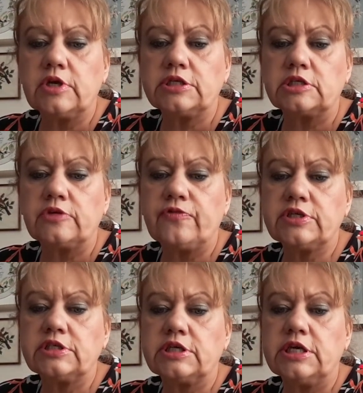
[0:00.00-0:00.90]
a
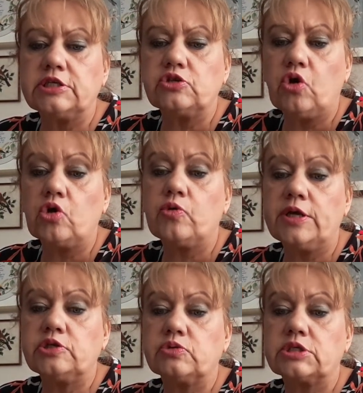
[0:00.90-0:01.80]
sophisticated
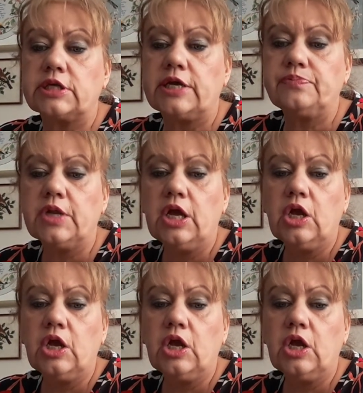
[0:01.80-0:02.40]
oriental scent